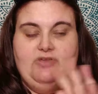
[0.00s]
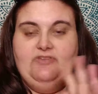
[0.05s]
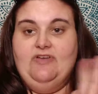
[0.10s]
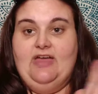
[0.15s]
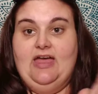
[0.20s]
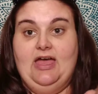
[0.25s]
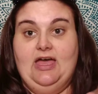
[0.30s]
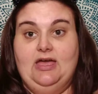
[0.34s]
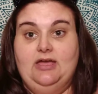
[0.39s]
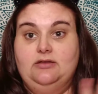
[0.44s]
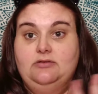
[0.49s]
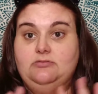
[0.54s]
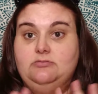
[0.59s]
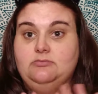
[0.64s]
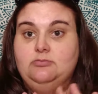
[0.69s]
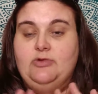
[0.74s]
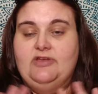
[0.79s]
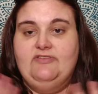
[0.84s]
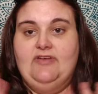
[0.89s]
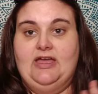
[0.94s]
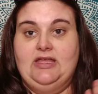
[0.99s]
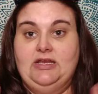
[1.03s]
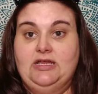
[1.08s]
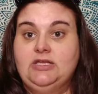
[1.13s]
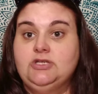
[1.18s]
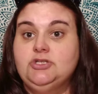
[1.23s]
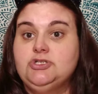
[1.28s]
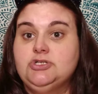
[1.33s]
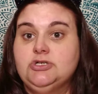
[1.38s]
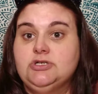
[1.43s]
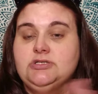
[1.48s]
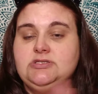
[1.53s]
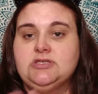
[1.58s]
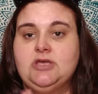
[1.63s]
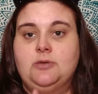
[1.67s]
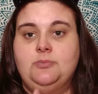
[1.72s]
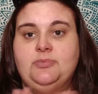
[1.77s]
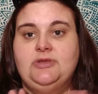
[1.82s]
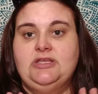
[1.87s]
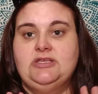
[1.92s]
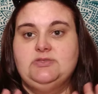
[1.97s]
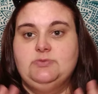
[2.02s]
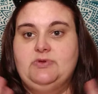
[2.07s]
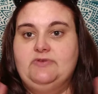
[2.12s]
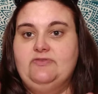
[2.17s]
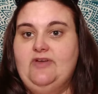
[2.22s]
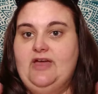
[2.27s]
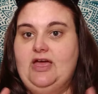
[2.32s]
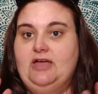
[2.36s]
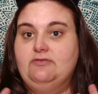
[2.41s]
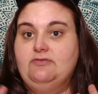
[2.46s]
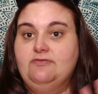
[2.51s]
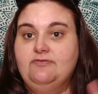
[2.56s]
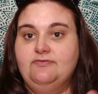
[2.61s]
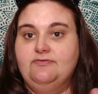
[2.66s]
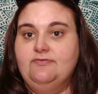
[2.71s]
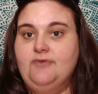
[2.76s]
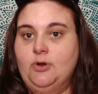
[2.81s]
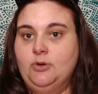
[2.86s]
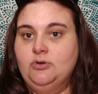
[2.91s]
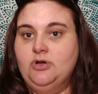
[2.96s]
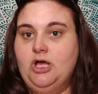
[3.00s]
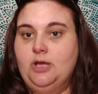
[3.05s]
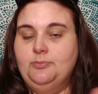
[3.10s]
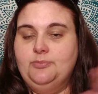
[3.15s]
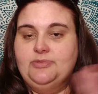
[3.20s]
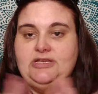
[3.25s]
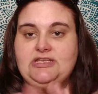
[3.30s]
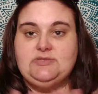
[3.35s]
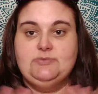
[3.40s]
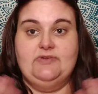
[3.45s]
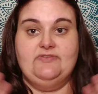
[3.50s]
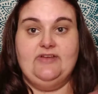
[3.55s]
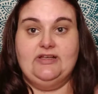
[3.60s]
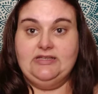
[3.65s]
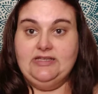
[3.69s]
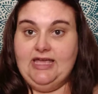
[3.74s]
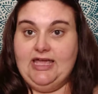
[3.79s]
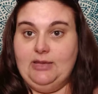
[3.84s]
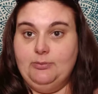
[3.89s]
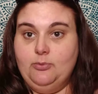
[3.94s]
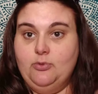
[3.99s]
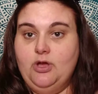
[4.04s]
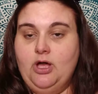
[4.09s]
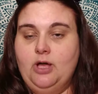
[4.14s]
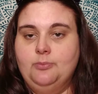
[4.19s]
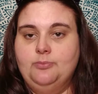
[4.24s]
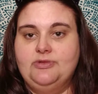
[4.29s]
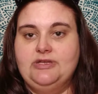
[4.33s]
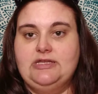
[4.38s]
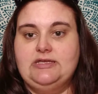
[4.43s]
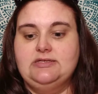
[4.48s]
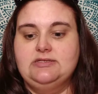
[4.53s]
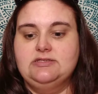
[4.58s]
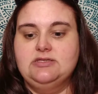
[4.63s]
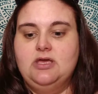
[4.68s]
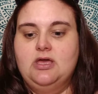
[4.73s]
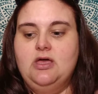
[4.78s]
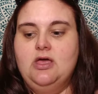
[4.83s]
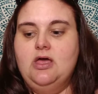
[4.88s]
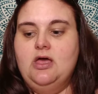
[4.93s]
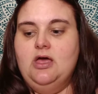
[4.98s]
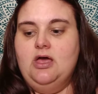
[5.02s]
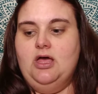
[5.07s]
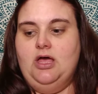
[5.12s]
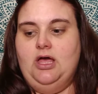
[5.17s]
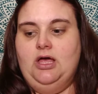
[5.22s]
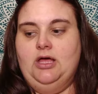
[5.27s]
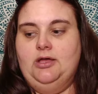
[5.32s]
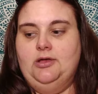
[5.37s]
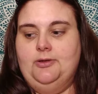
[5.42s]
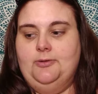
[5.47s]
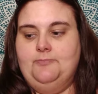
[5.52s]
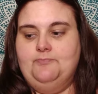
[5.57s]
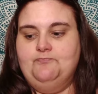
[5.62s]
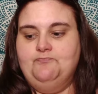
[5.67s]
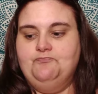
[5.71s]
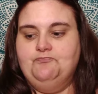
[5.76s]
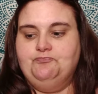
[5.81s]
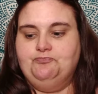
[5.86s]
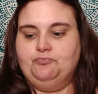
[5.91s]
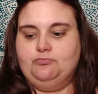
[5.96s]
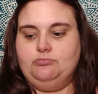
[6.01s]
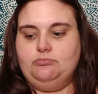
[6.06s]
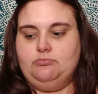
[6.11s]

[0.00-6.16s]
We've had insurance companies, we've had phone companies, we've had cable companies, and